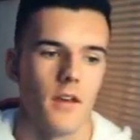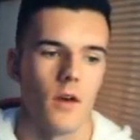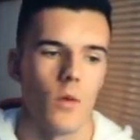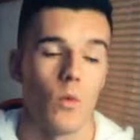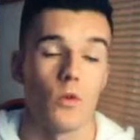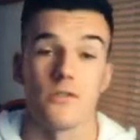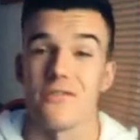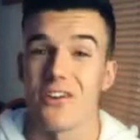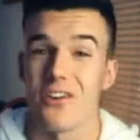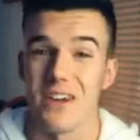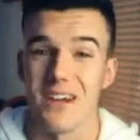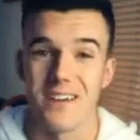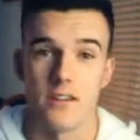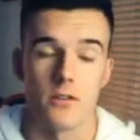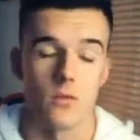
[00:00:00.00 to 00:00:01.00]
wasn't very
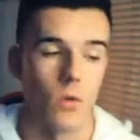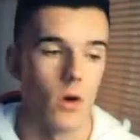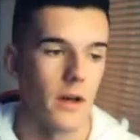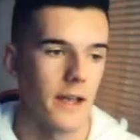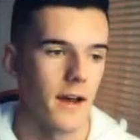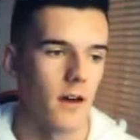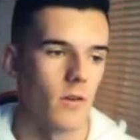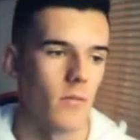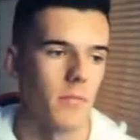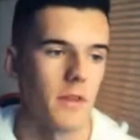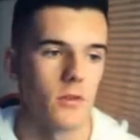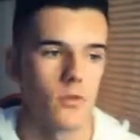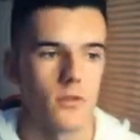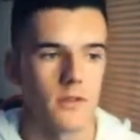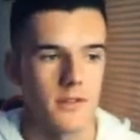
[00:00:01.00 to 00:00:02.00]
easy to work out, but
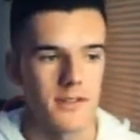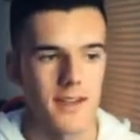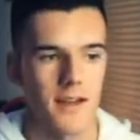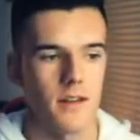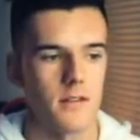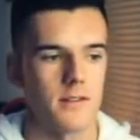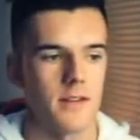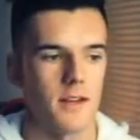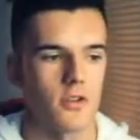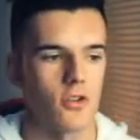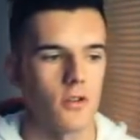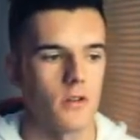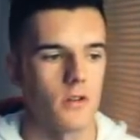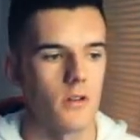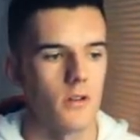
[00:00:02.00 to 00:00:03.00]
this was the second
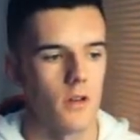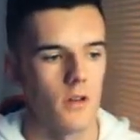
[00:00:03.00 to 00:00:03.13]
session,